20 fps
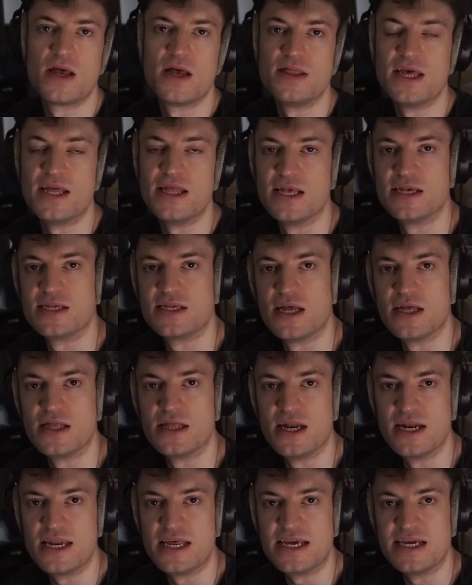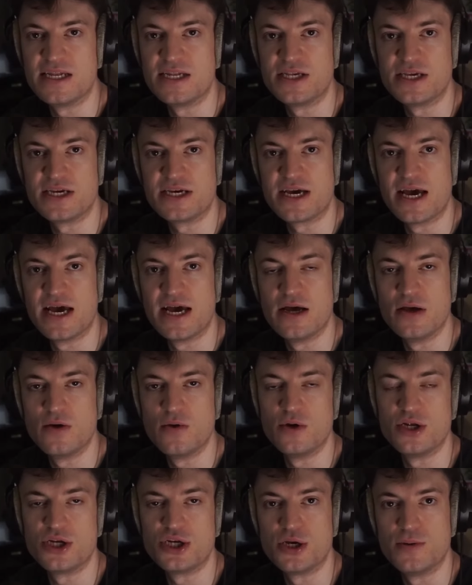Then there's like the leads you get,
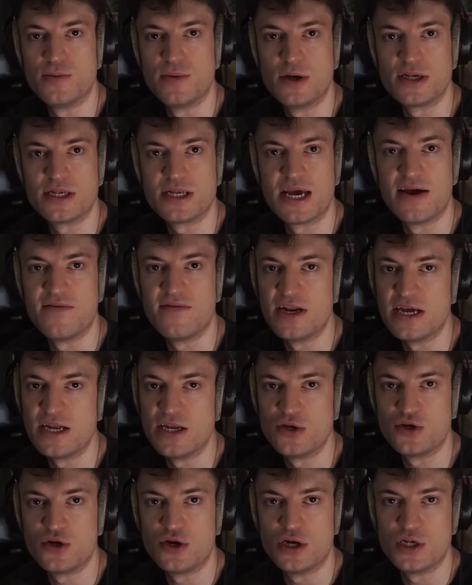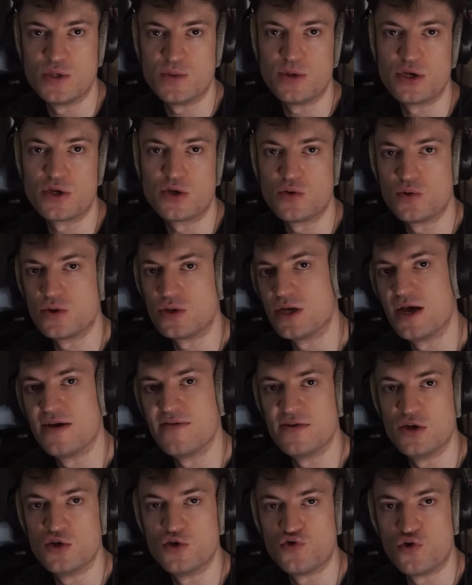which you mostly have in intros, but you can also have
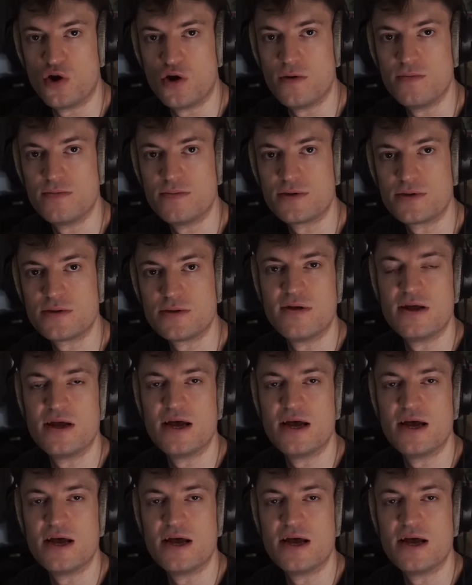in drops.